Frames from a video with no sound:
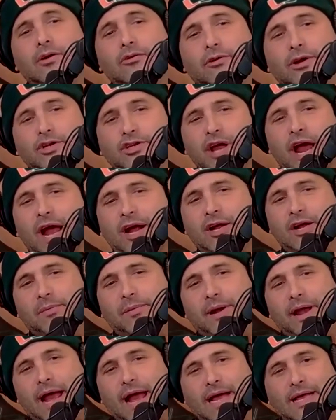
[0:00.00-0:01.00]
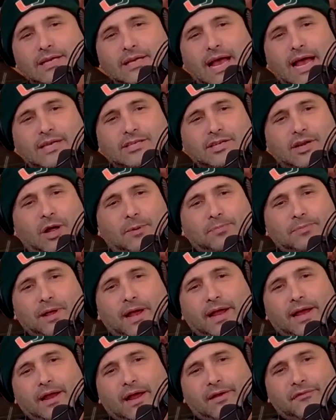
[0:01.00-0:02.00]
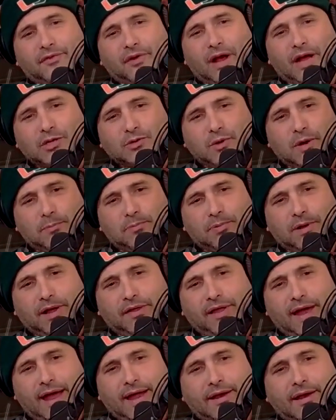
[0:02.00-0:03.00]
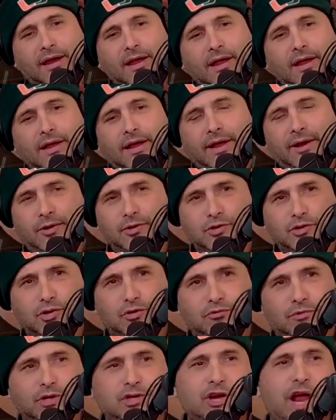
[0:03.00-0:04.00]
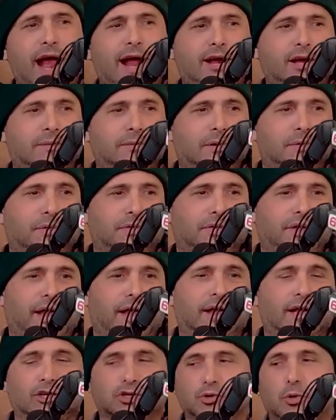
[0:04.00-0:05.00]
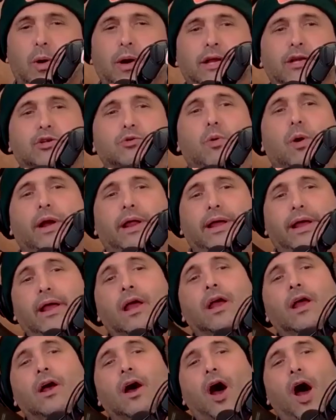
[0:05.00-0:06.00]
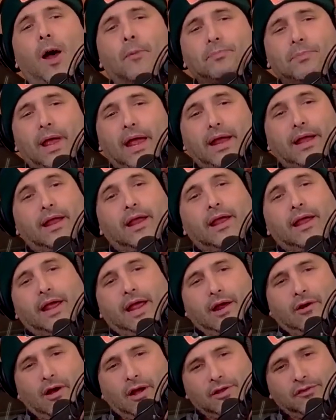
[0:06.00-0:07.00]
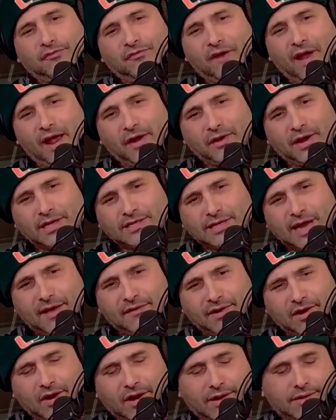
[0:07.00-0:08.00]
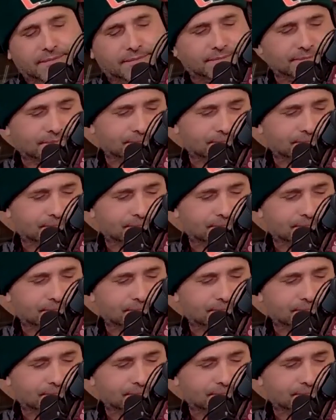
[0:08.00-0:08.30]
Rich Ackerman has, has an update. If you guys want to play that, here's Rich Ackerman with a 2020 update here on The Fan. You guys have it good.